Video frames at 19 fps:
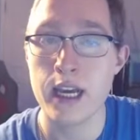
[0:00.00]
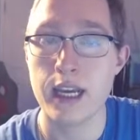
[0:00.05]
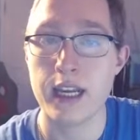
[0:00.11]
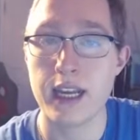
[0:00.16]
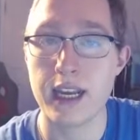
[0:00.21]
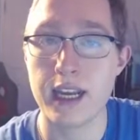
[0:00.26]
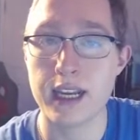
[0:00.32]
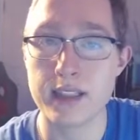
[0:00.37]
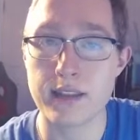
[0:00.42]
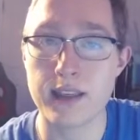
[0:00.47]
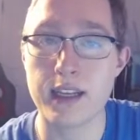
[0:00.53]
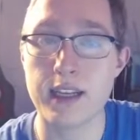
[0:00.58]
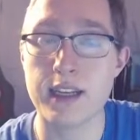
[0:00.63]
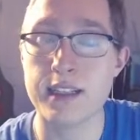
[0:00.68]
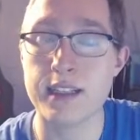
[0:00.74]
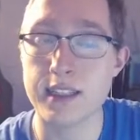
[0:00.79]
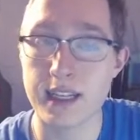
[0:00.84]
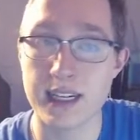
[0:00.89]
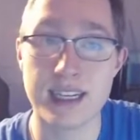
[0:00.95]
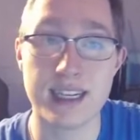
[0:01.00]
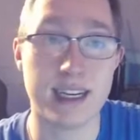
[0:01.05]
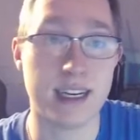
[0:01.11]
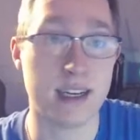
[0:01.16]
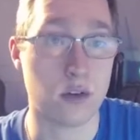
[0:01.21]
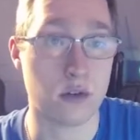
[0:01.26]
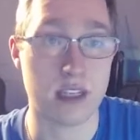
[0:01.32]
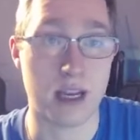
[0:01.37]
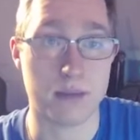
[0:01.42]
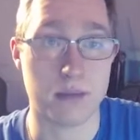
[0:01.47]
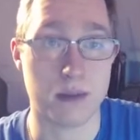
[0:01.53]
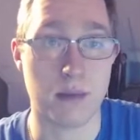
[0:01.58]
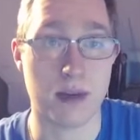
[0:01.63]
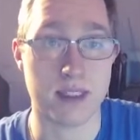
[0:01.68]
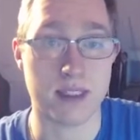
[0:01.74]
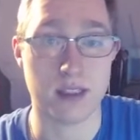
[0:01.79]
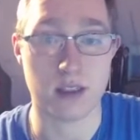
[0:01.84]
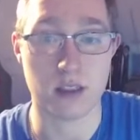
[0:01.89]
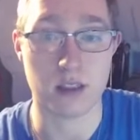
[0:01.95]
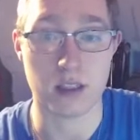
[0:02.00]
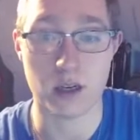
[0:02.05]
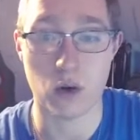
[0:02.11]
it's going to get intercepted basically,